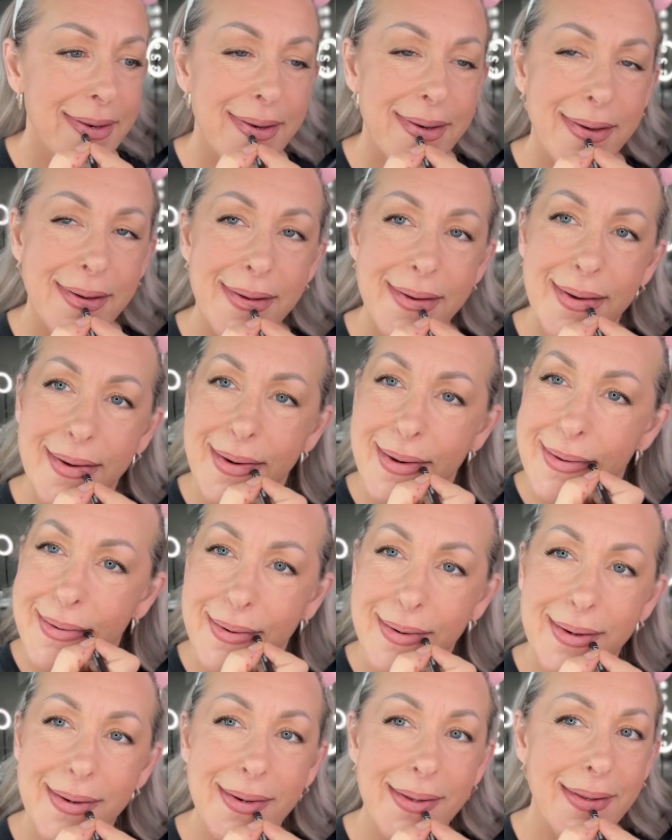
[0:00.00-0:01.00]
Getting a
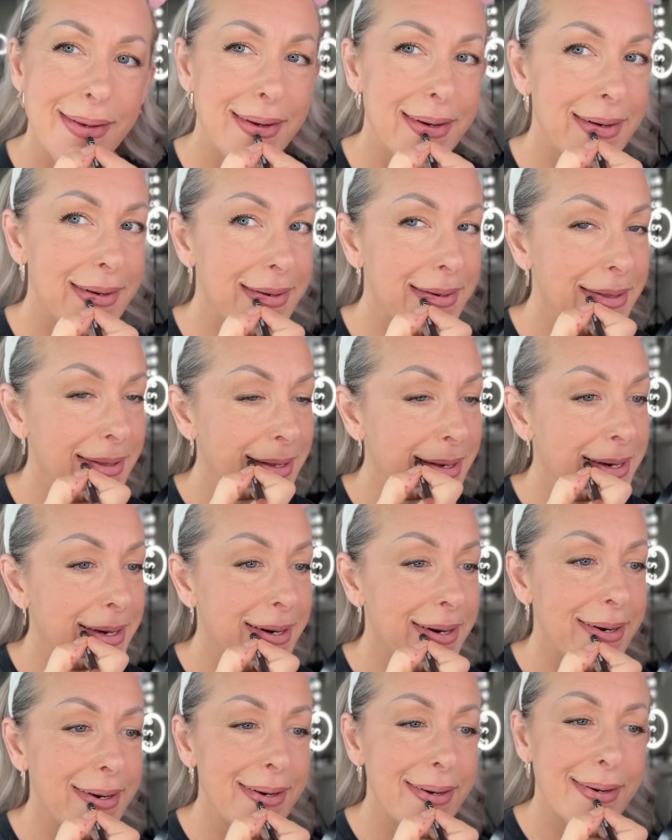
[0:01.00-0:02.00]
really good
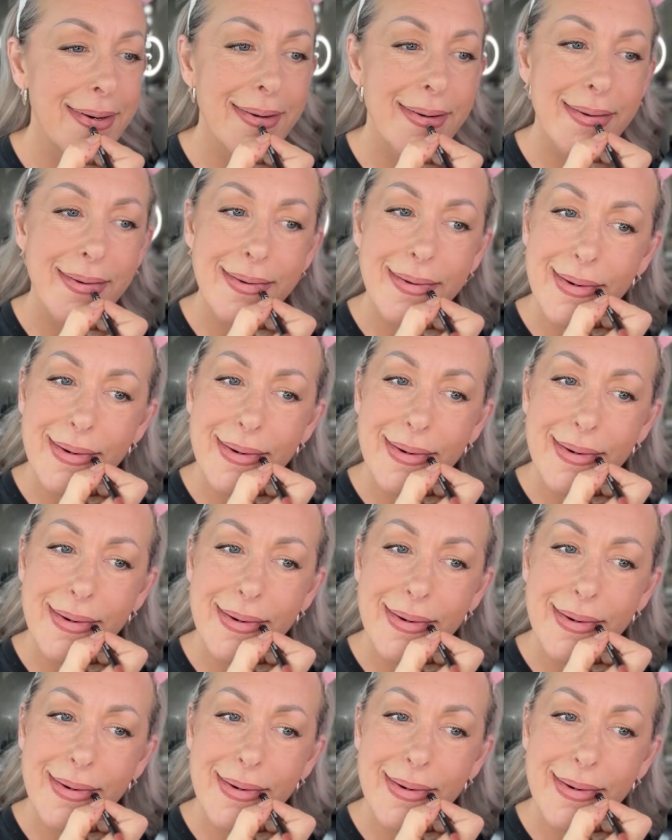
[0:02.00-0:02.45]
layer.